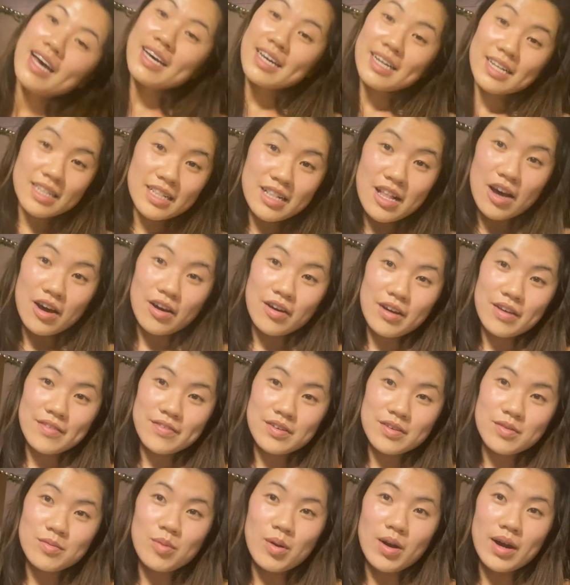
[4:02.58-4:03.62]
Hello
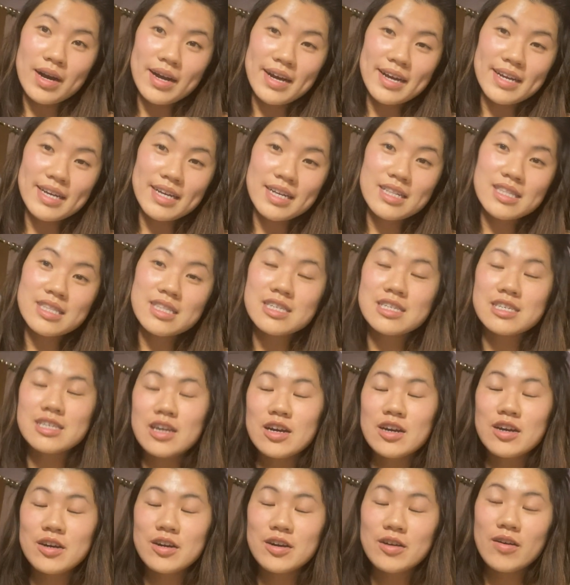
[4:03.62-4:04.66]
everyone,
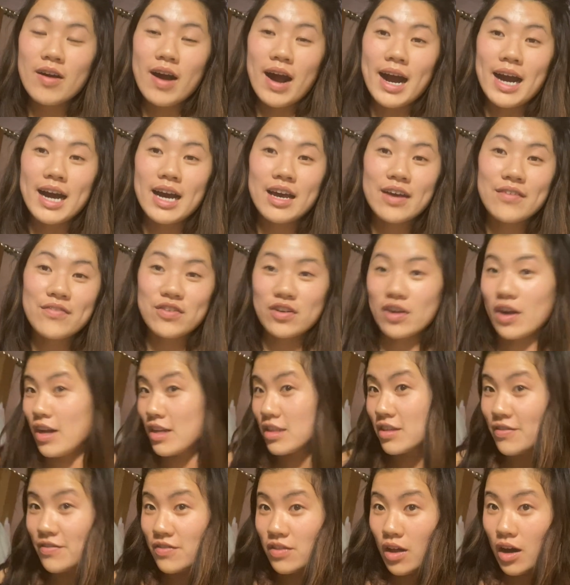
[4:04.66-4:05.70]
so I
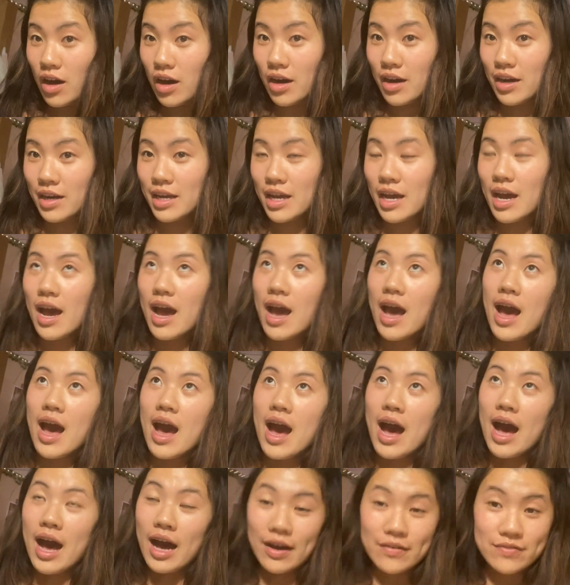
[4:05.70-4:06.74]
forgot to vlog
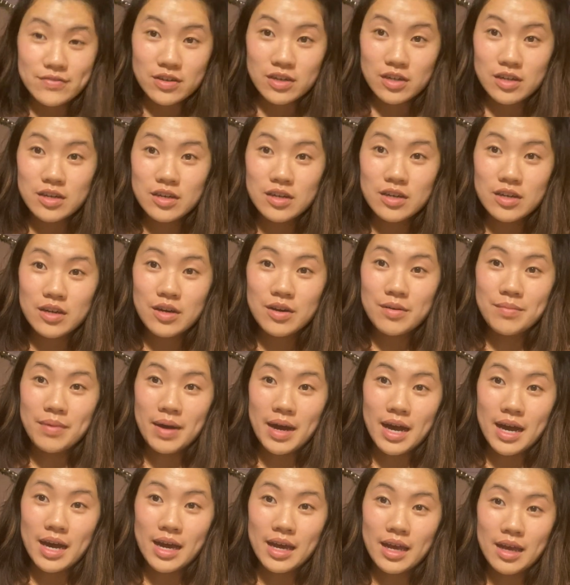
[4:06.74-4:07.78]
after
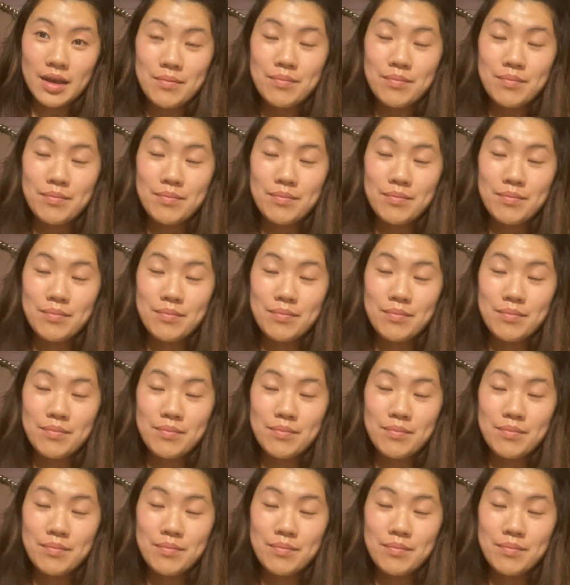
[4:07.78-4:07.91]
my